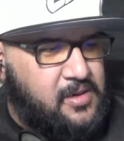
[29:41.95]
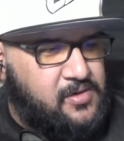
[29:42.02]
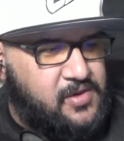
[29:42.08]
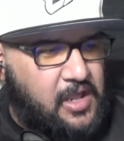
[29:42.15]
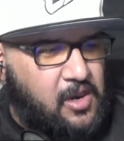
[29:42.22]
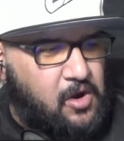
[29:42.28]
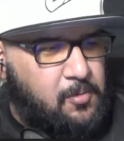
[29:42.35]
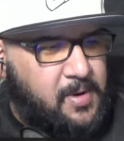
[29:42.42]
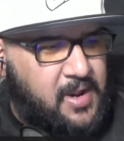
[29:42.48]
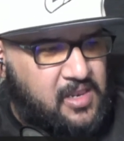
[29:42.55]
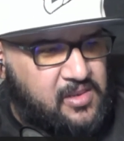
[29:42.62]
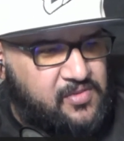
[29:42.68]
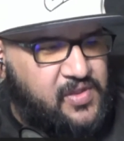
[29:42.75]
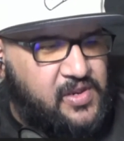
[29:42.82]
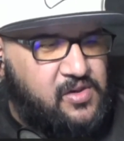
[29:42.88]
Tyler
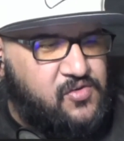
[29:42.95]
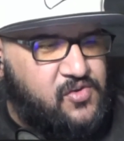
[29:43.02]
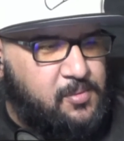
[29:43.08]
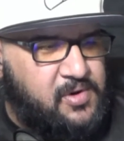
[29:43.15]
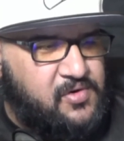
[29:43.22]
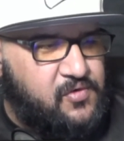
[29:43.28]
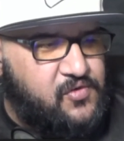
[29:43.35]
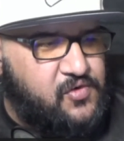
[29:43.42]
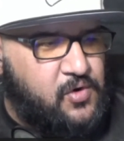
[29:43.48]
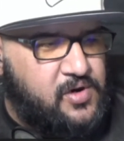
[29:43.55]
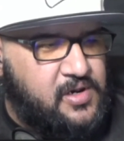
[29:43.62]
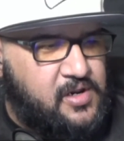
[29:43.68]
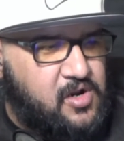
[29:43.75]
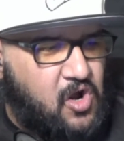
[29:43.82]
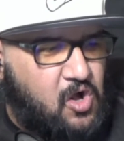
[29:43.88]
Mallon, thank you so much for
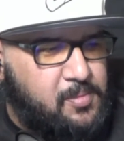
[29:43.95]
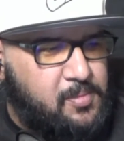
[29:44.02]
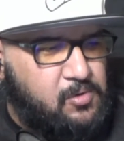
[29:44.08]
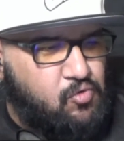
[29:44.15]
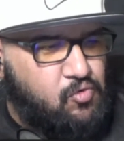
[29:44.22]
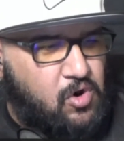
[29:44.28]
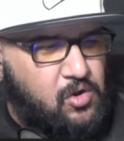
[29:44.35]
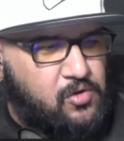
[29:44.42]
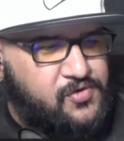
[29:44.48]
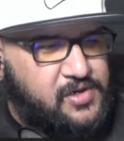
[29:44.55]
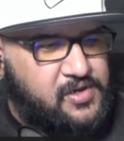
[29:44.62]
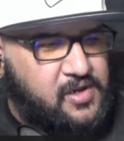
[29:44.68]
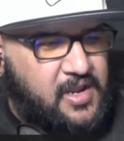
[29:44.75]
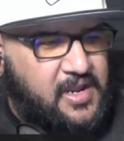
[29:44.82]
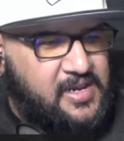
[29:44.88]
joining. Call me
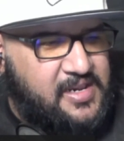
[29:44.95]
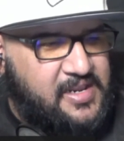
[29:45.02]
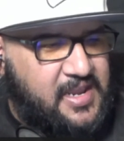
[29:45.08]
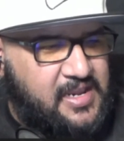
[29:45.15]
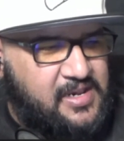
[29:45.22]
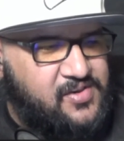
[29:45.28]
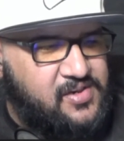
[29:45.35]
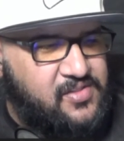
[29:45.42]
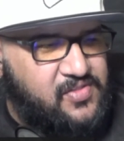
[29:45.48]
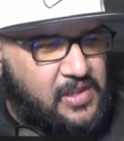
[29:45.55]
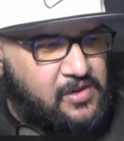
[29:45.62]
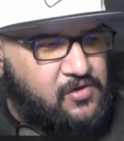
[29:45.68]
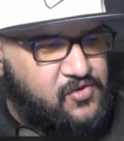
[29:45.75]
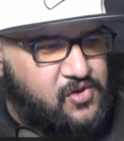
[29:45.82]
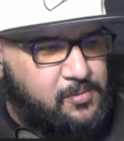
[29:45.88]
Royalty88.
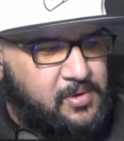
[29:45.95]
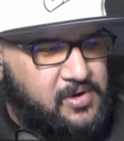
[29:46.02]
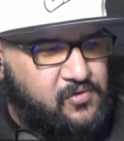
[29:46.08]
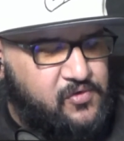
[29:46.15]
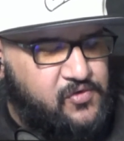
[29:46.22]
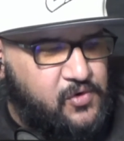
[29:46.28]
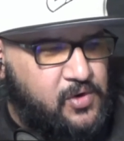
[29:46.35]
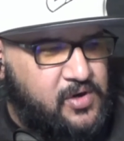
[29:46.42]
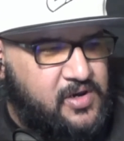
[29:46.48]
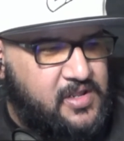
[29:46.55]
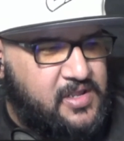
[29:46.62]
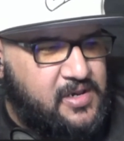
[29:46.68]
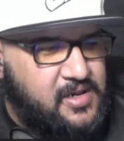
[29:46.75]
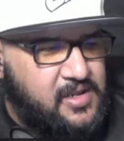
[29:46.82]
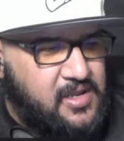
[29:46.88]
Thank you so much for joining
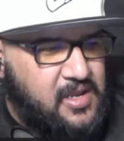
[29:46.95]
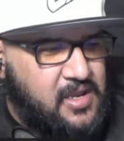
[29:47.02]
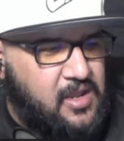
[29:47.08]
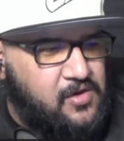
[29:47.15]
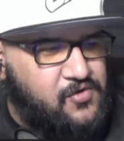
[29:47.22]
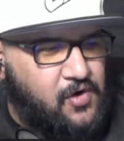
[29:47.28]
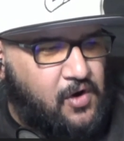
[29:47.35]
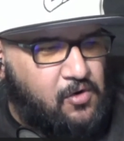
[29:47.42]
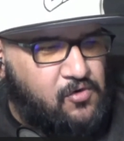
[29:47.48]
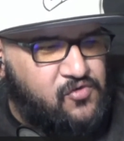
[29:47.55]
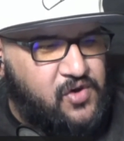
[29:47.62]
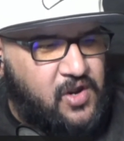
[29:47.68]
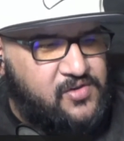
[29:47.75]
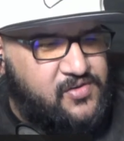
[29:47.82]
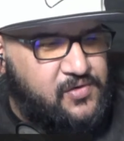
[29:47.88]
in. Charles
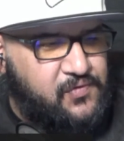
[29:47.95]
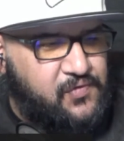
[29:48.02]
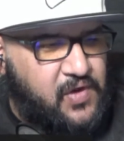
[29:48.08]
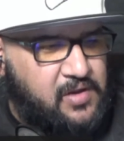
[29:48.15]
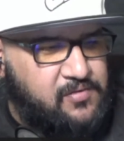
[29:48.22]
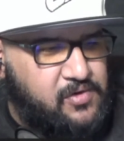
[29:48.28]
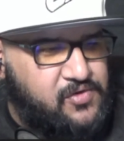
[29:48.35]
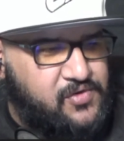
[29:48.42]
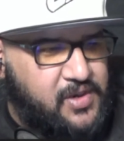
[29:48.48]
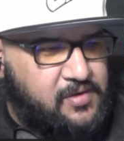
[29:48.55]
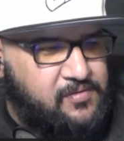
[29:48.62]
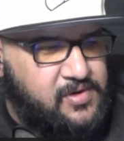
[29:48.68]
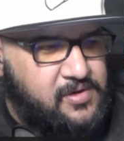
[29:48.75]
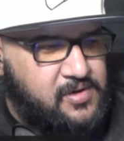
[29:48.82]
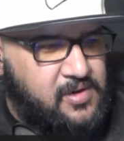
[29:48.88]
Johnson 507.